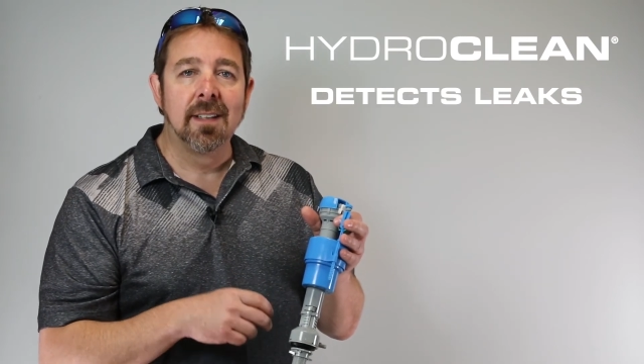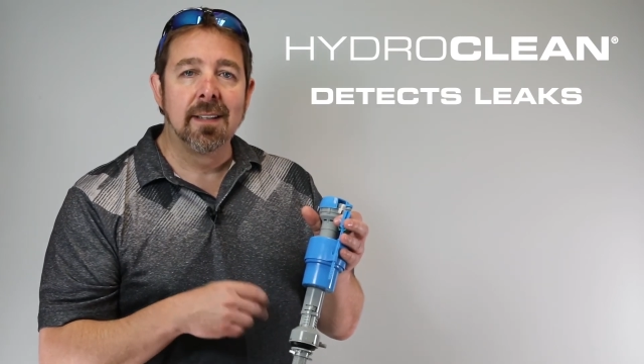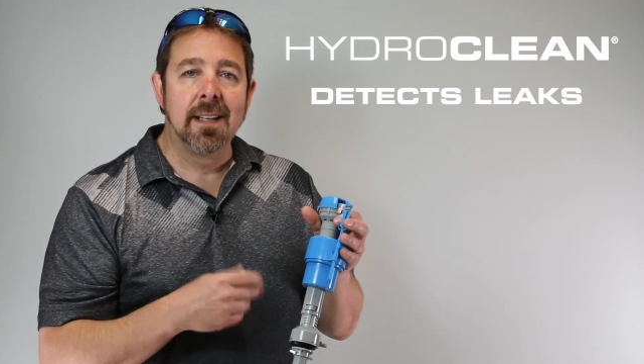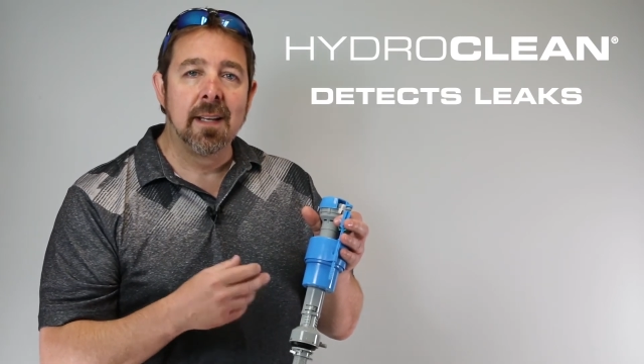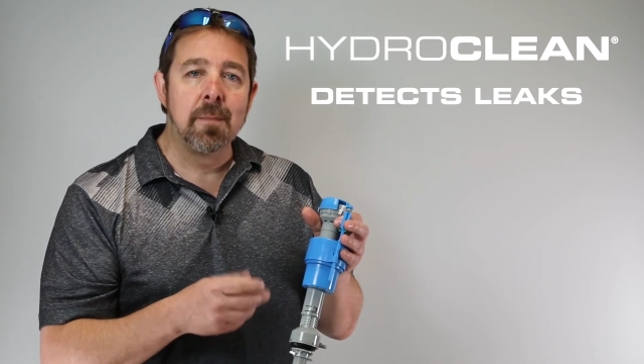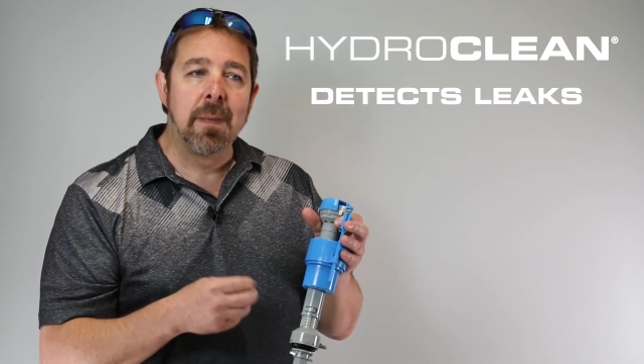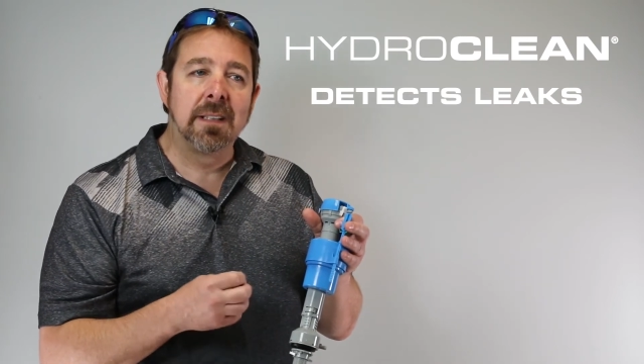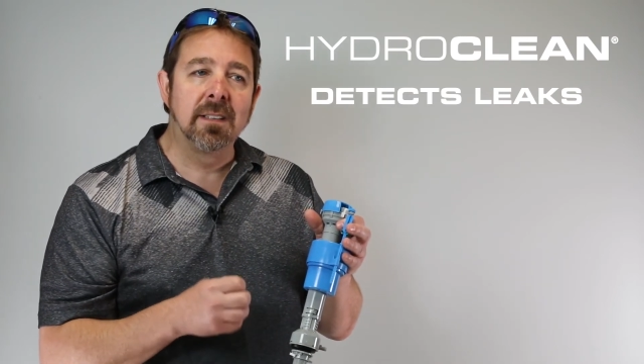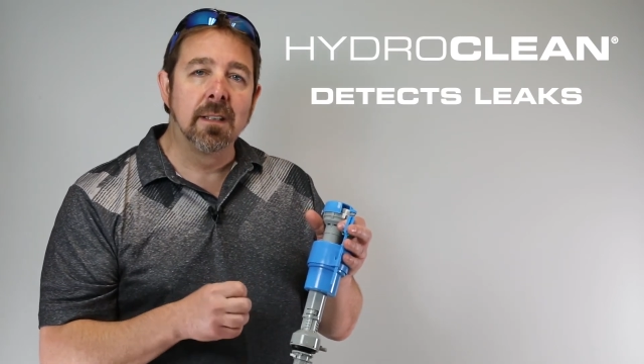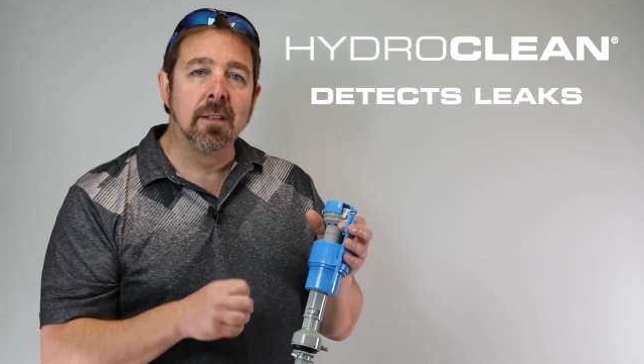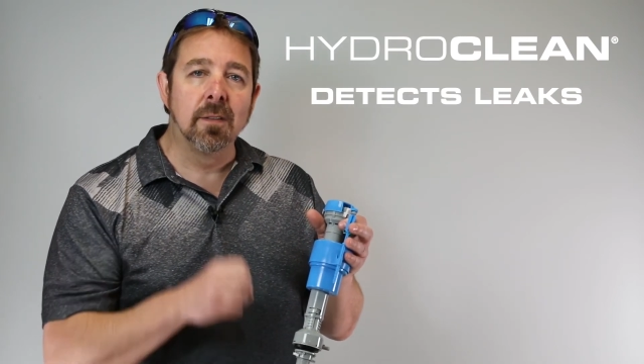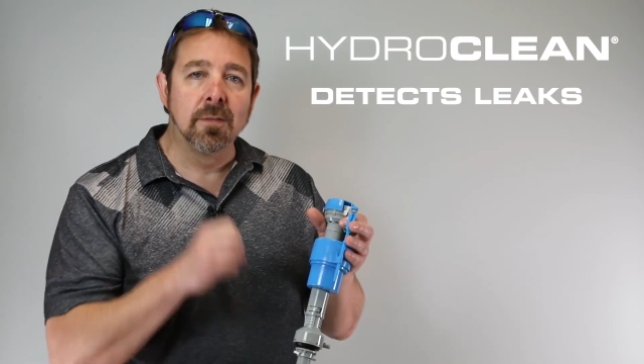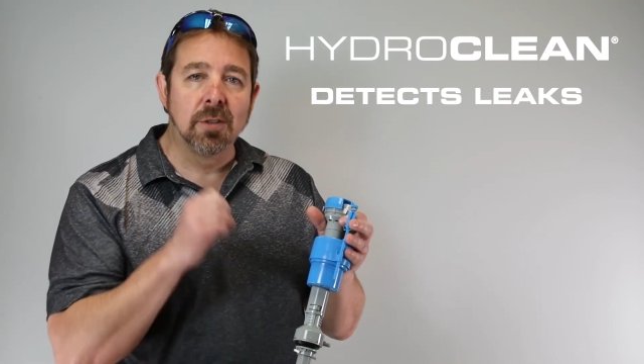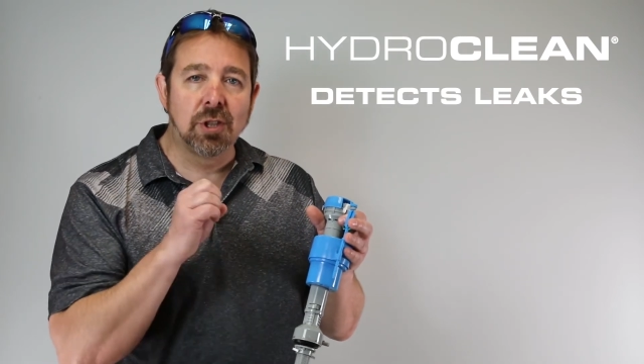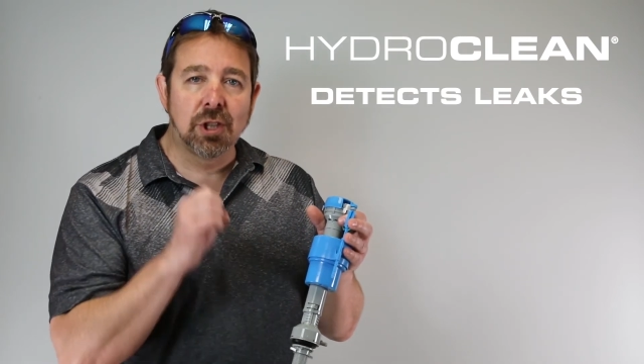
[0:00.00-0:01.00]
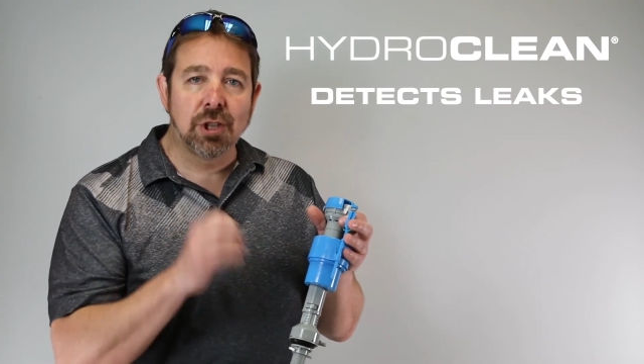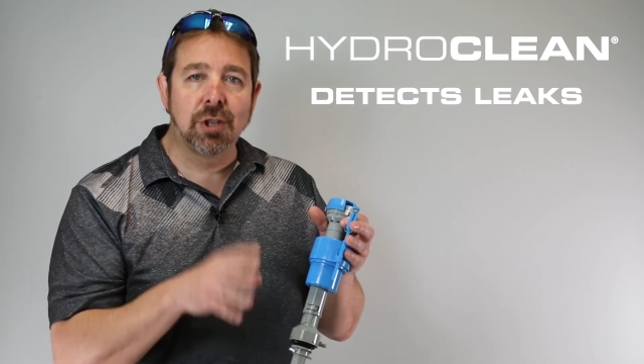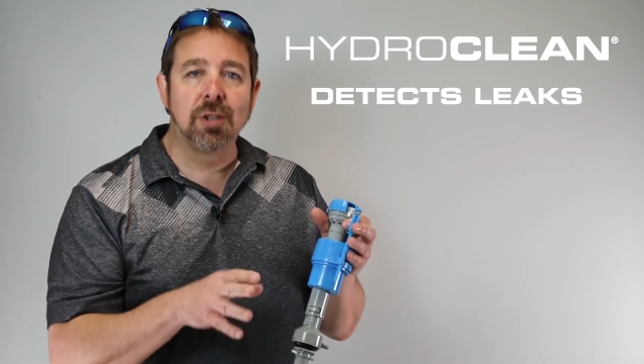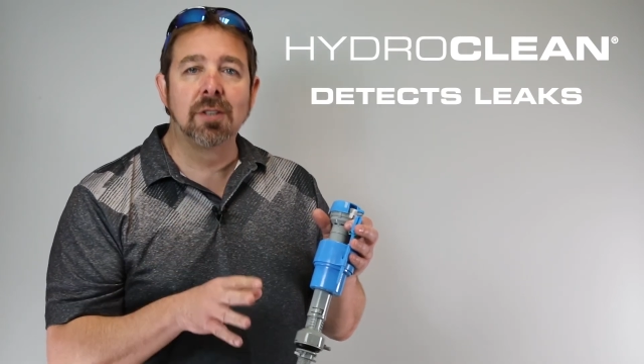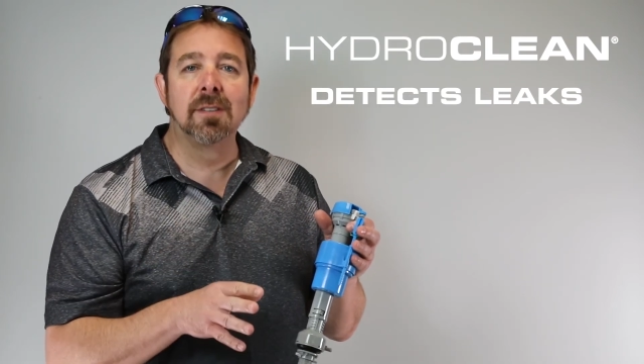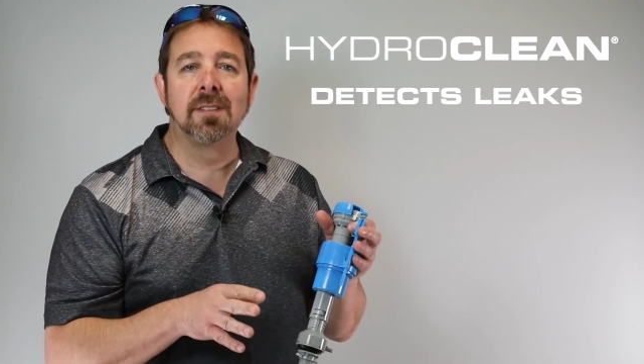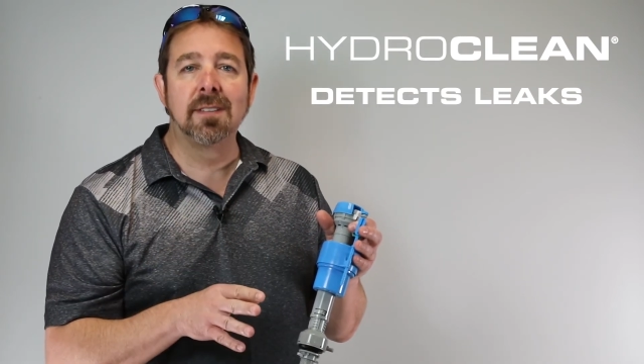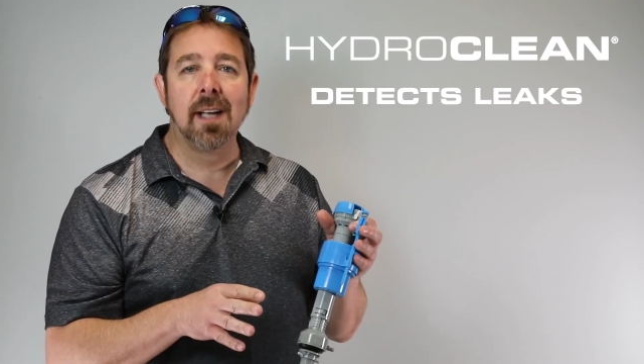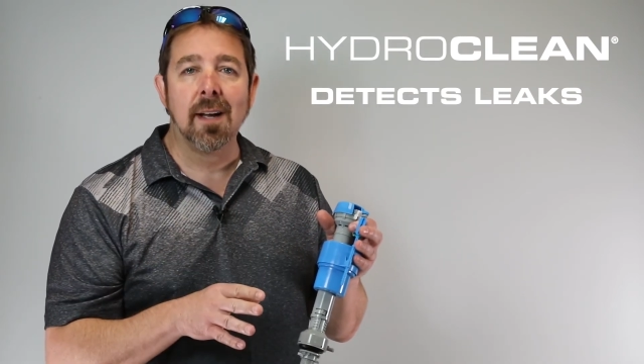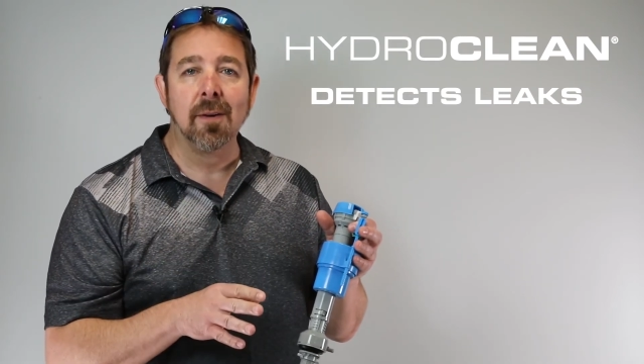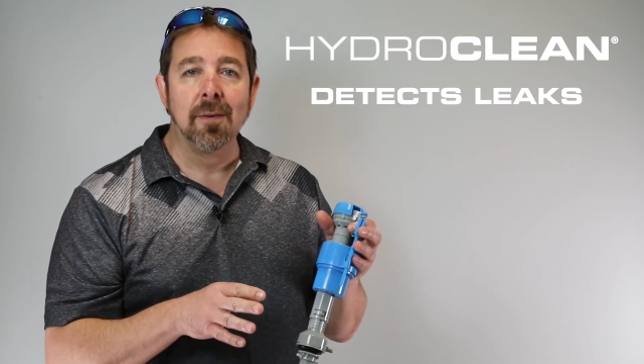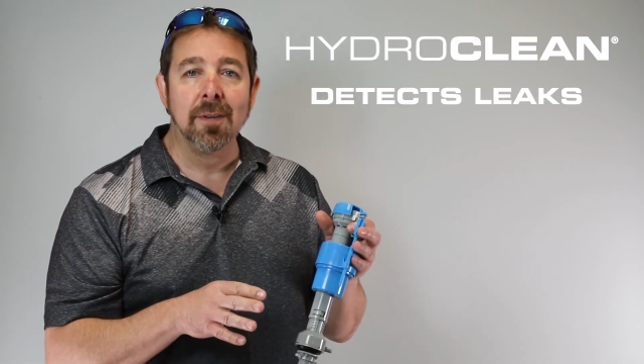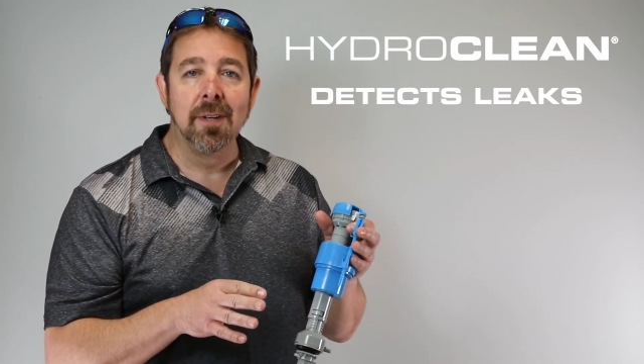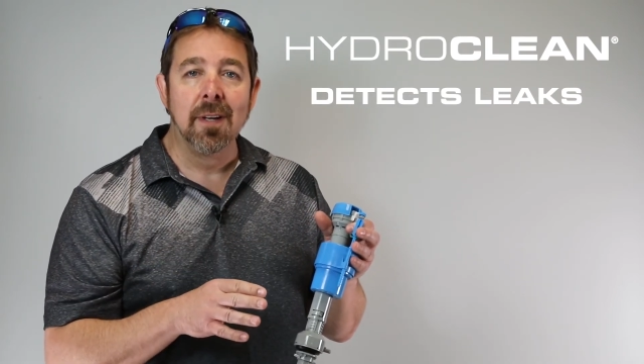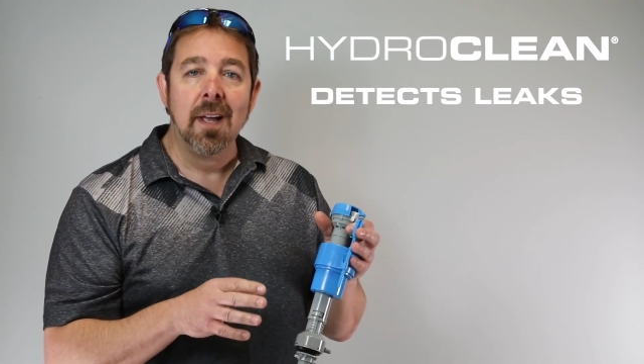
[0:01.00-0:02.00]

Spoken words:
That makes a little sound.